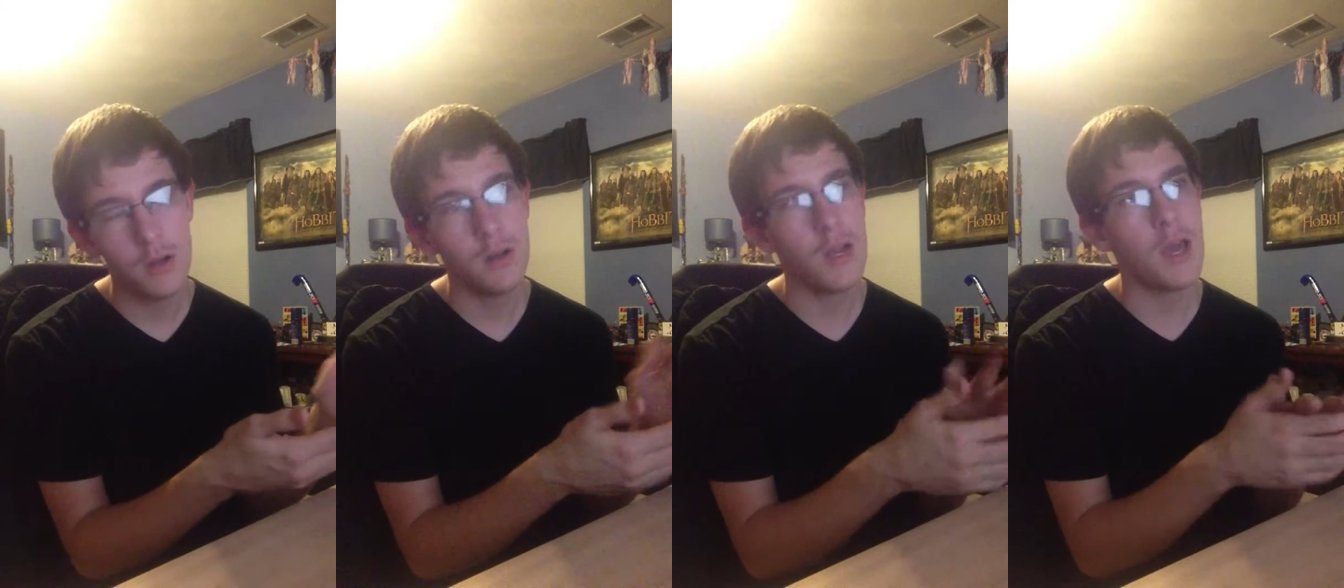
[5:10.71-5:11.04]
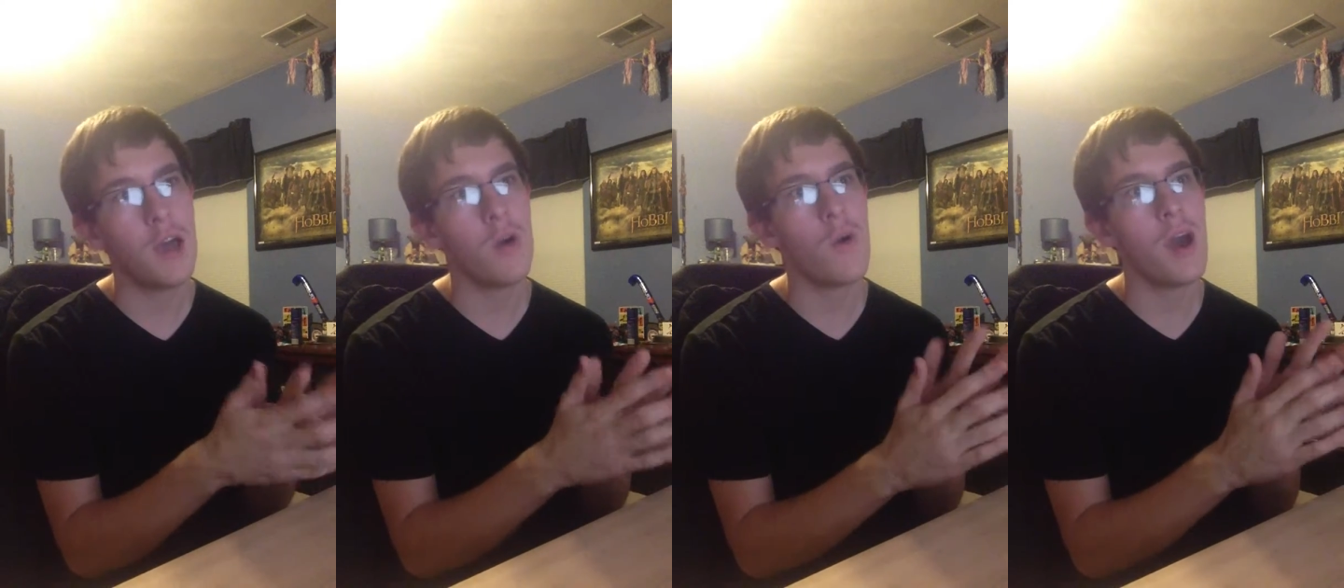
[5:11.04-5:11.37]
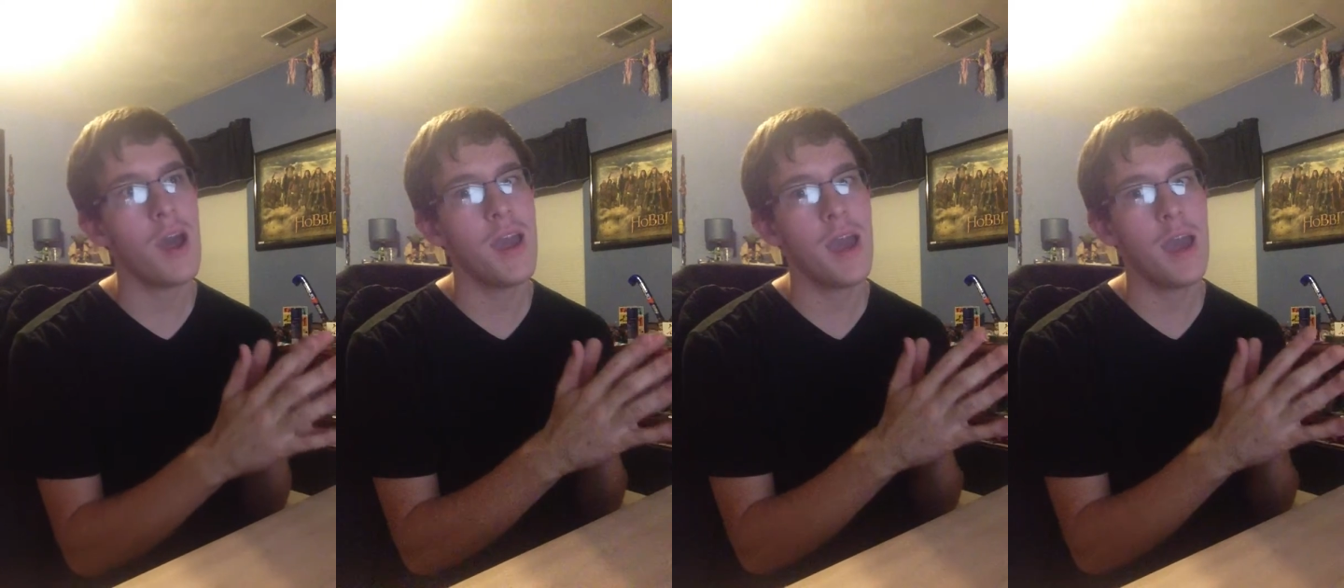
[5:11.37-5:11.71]
Now,
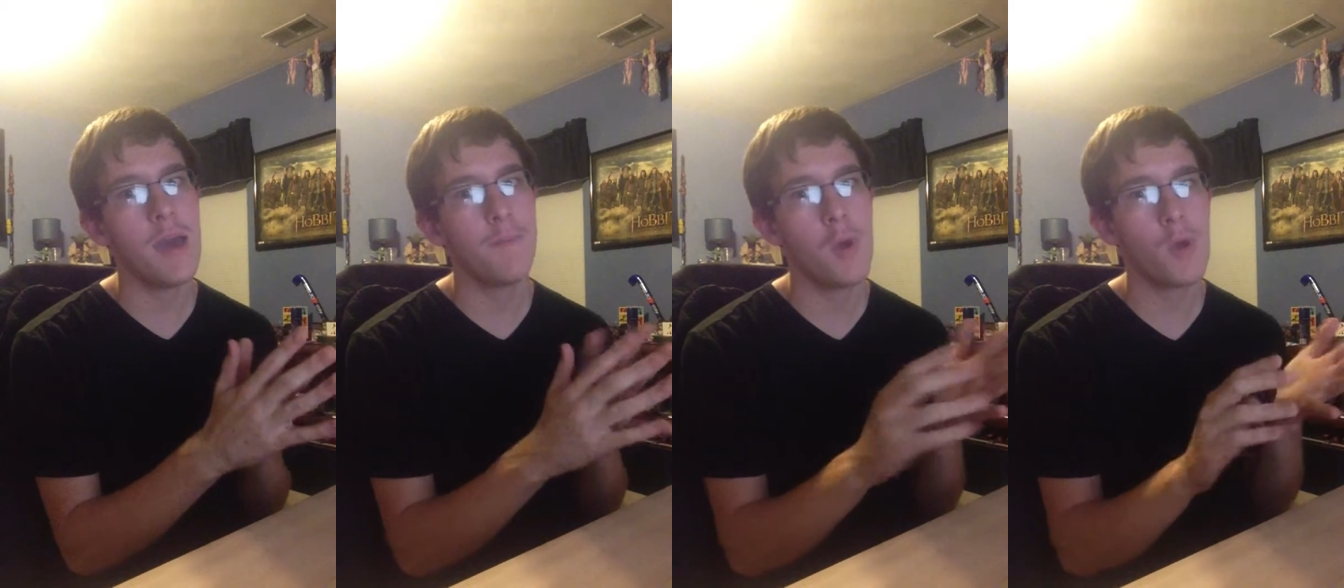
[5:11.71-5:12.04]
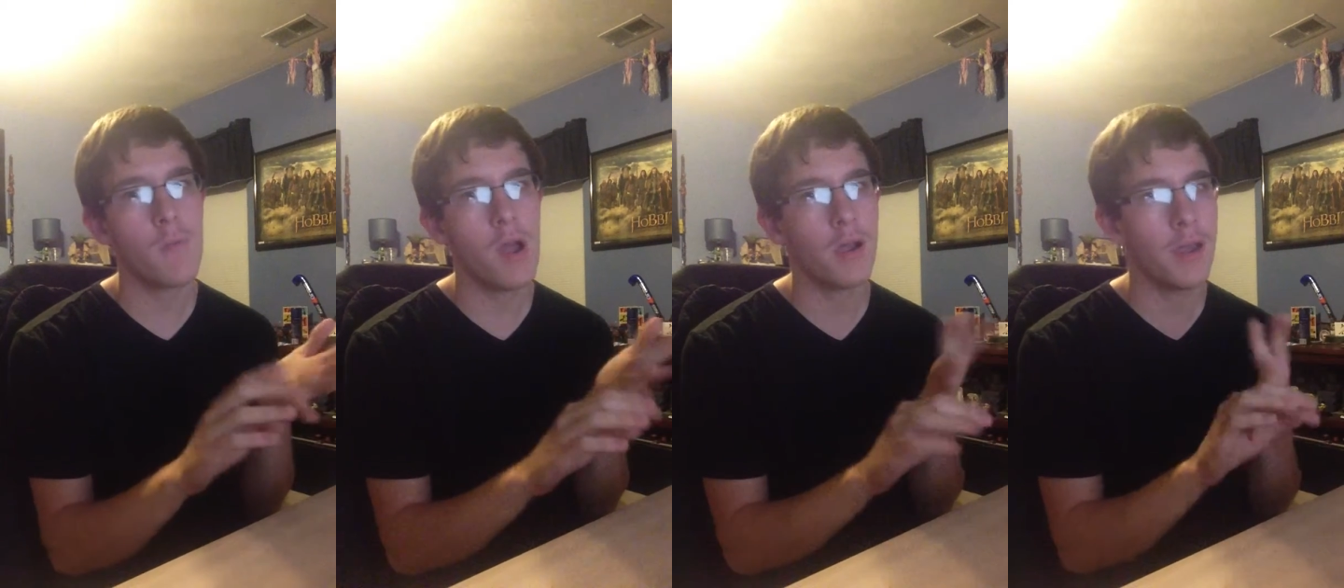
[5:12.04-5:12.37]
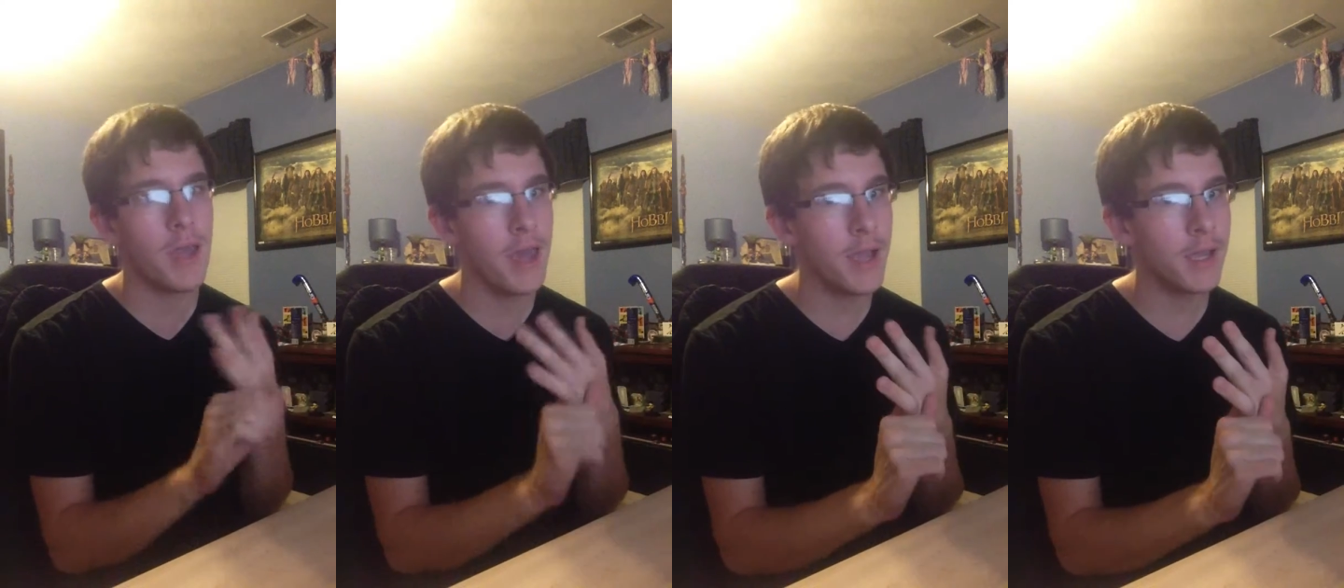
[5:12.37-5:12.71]
I have Pokemon
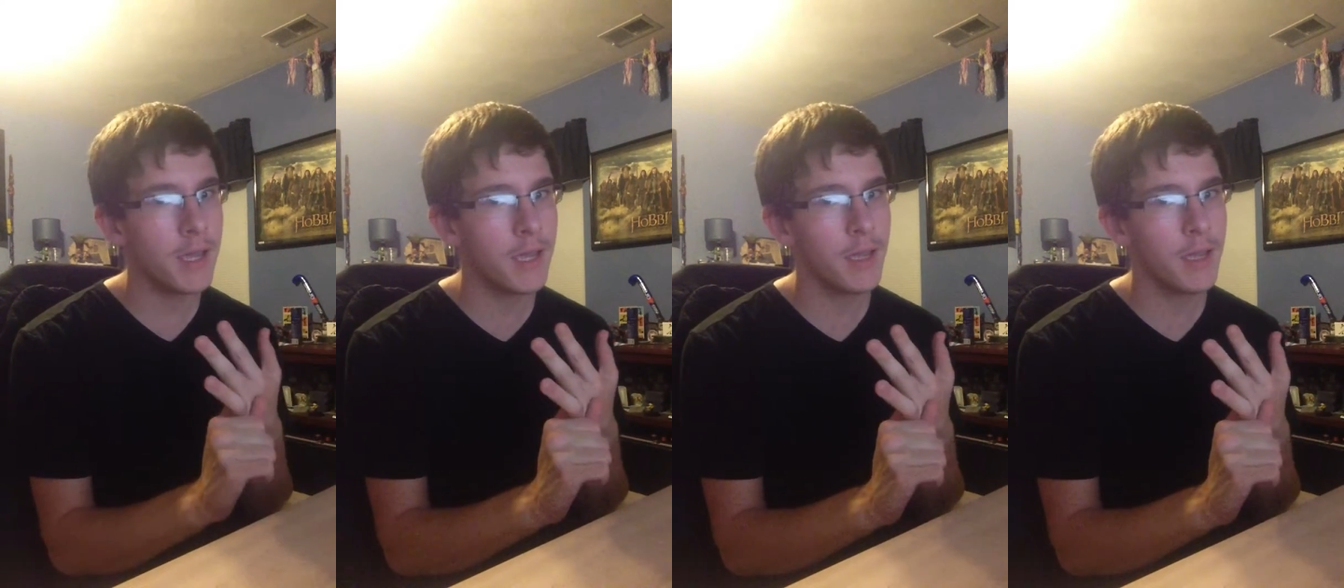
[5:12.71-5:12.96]
X,